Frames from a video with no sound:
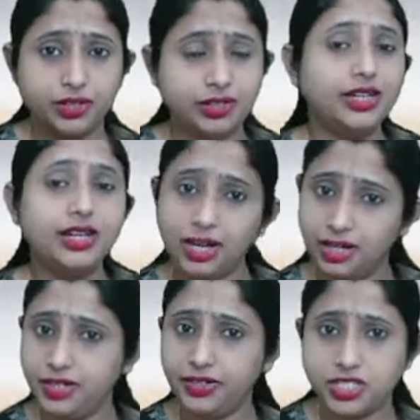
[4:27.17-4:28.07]
The
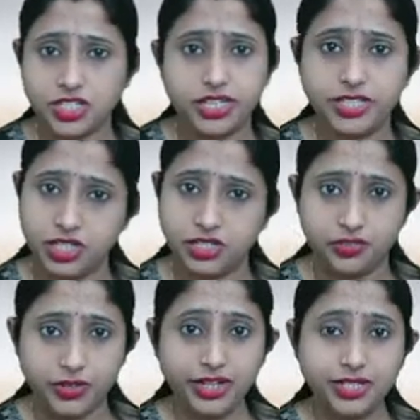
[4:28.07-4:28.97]
color is
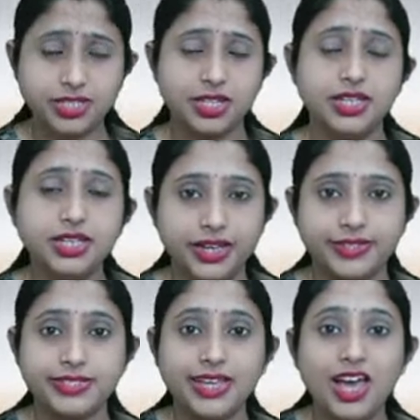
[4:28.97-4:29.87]
changing, right?
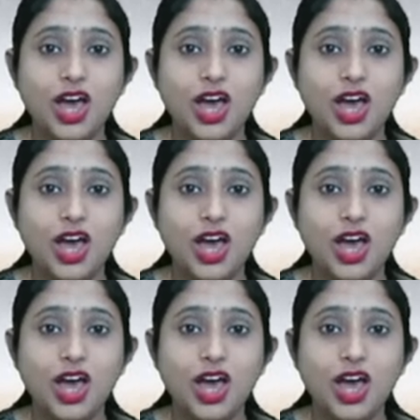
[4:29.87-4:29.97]
Yes.